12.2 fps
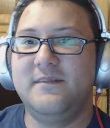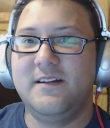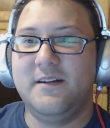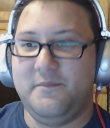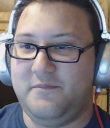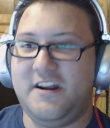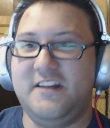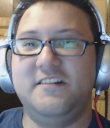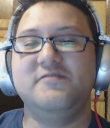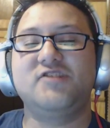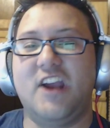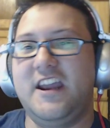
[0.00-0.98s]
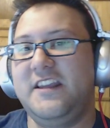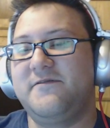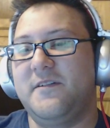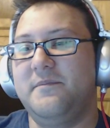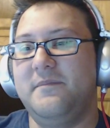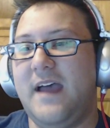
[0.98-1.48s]
brand new shiny
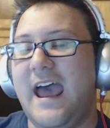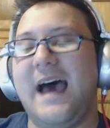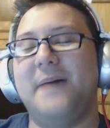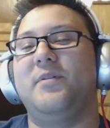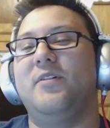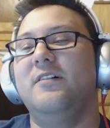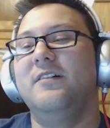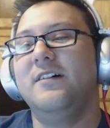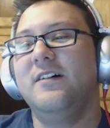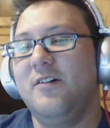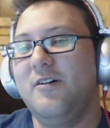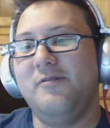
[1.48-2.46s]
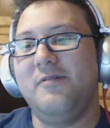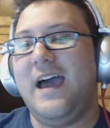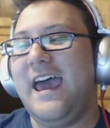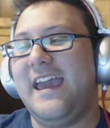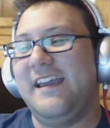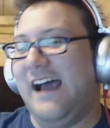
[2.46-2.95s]
from Apple. Ooh,
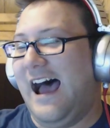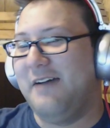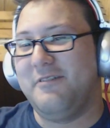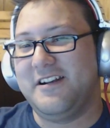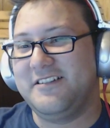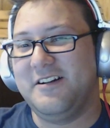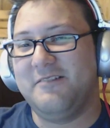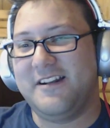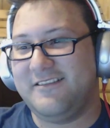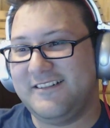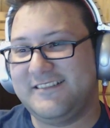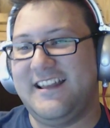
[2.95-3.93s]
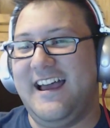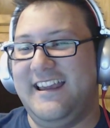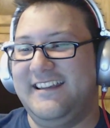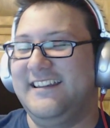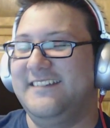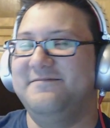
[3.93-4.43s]
hey, I want to know what it looks
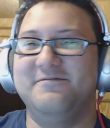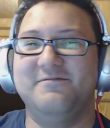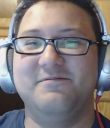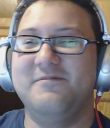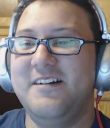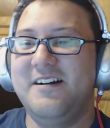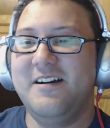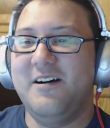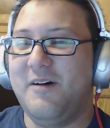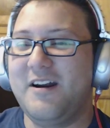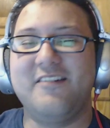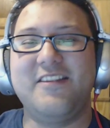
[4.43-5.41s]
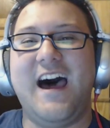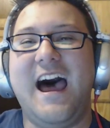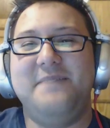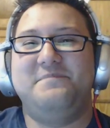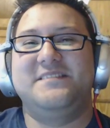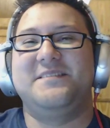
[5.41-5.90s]
like and what all the
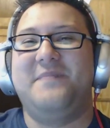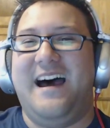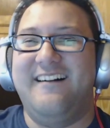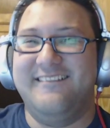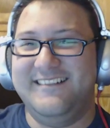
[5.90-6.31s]
hype is about.